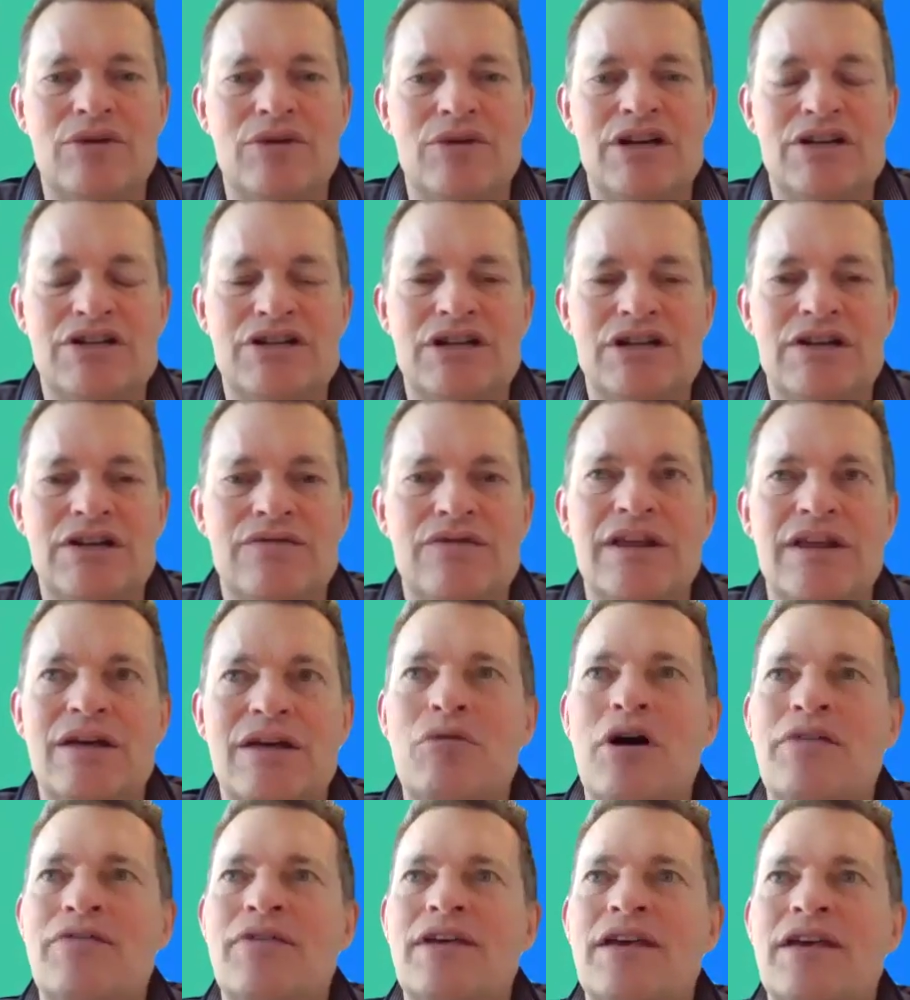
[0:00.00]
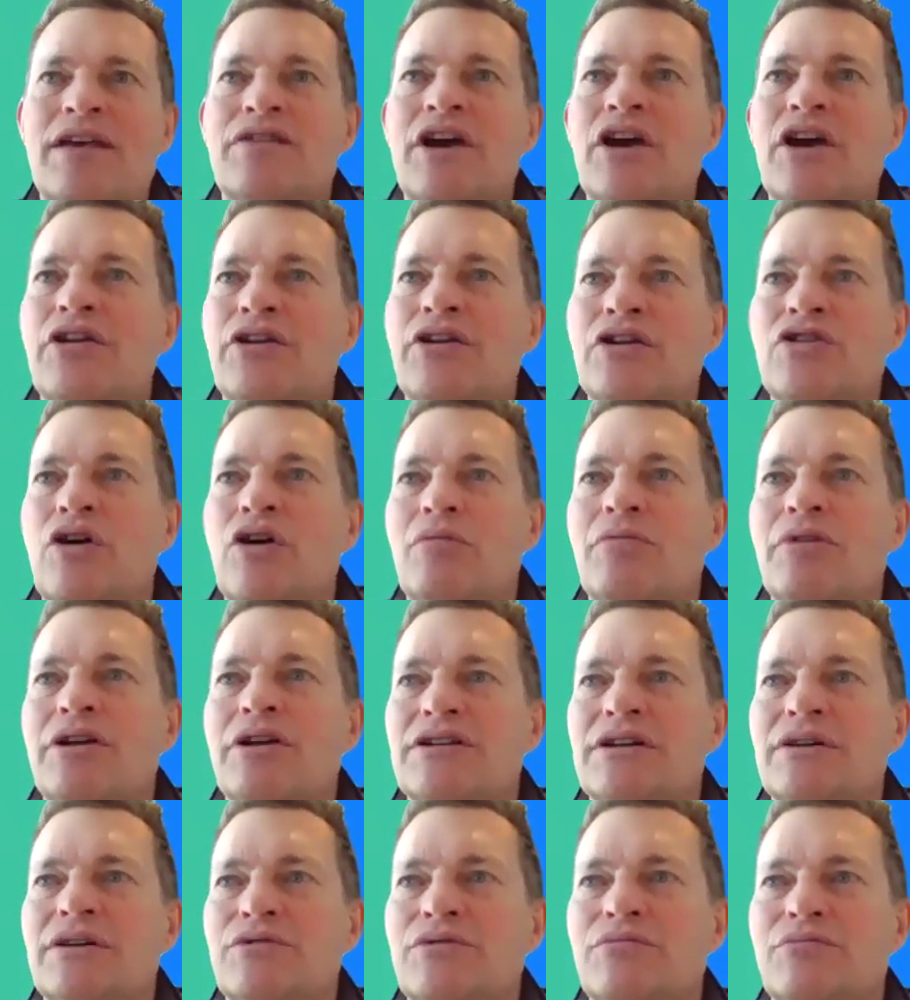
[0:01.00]
achieve them. I think the only
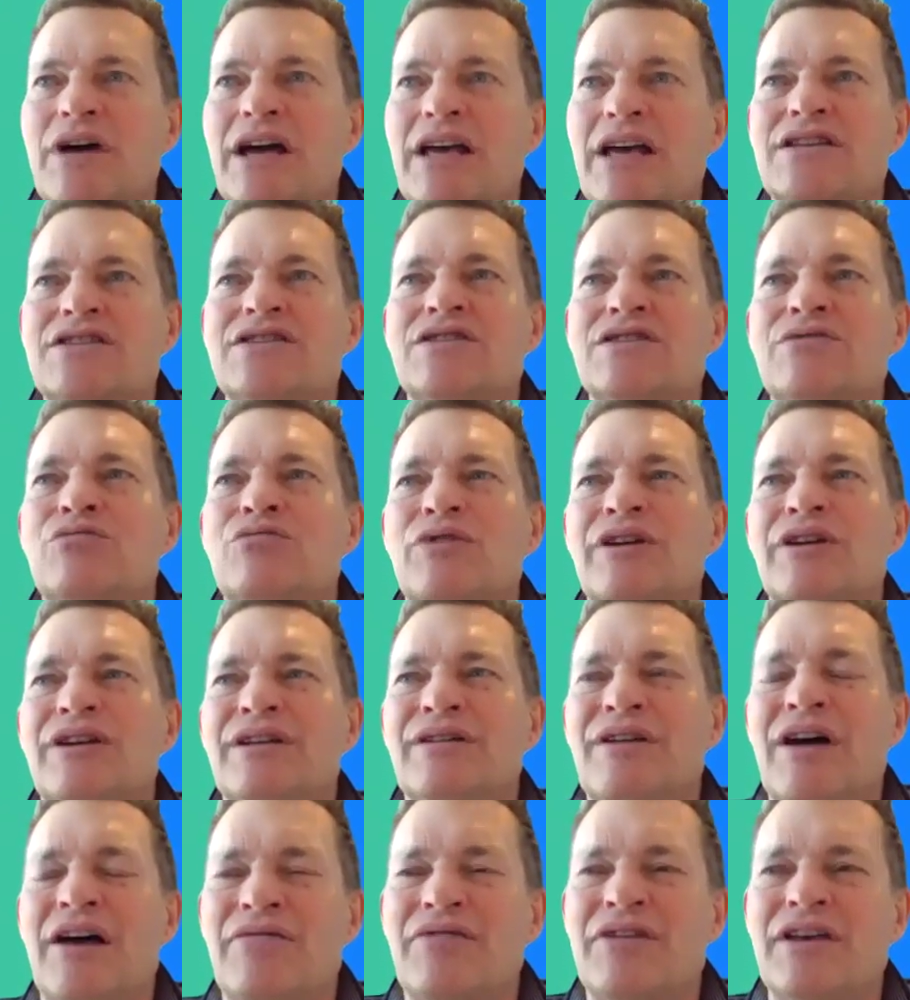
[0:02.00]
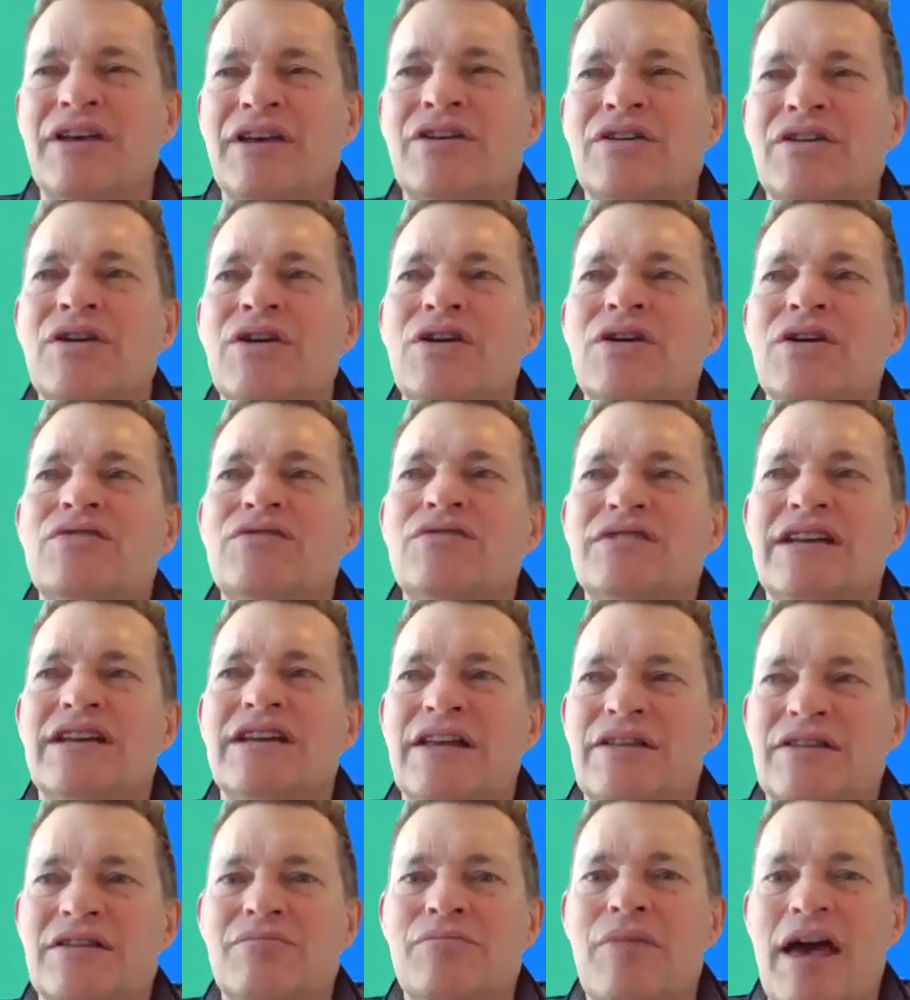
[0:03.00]
comment I would make is I think to
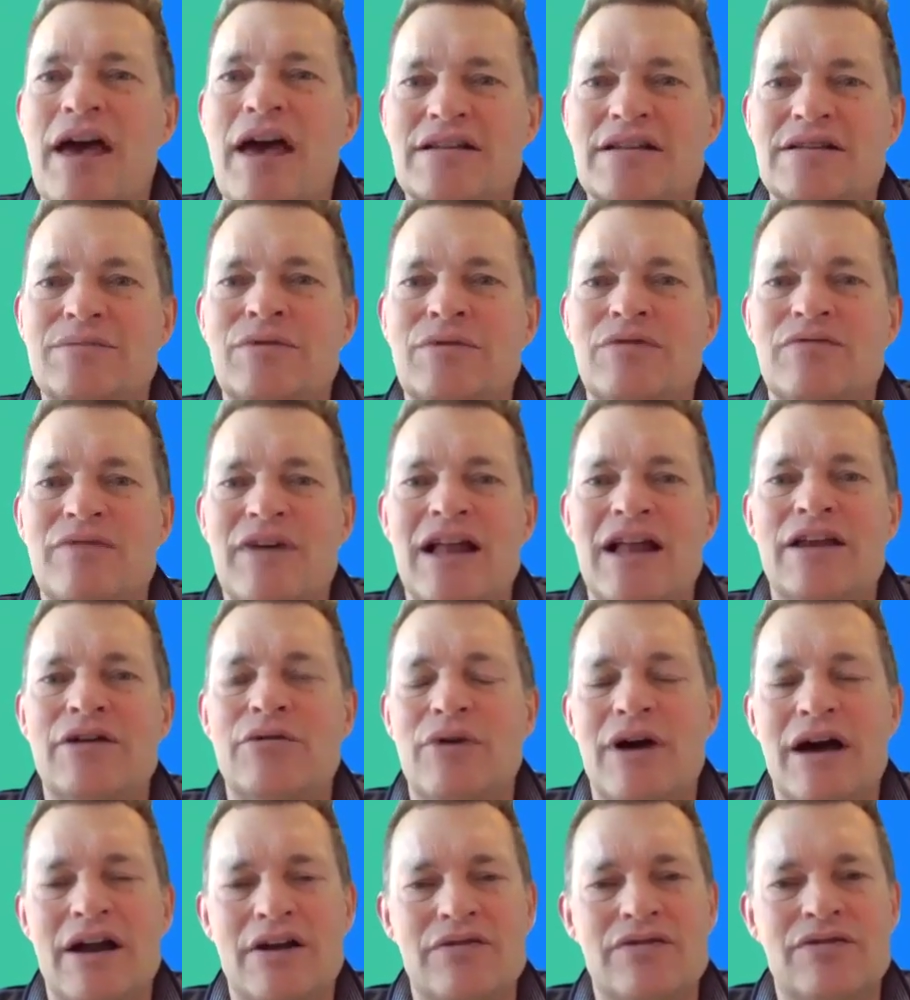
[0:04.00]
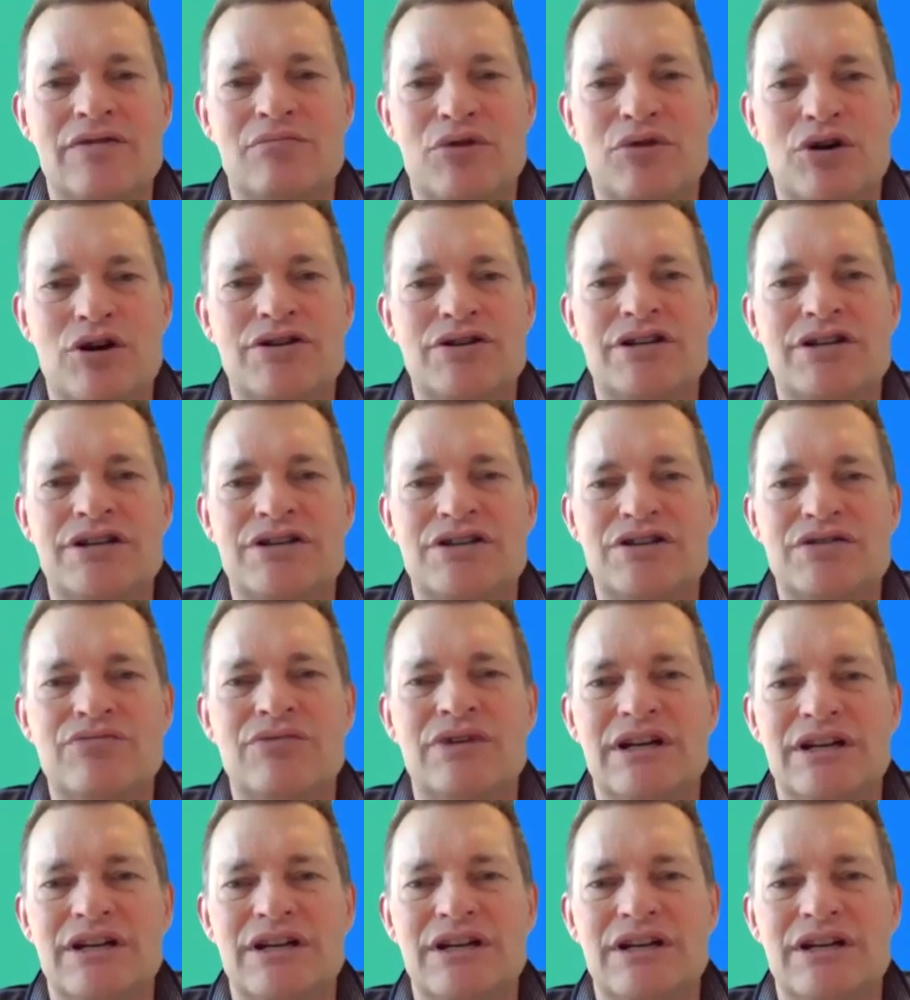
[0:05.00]
get the maximum value out of the project,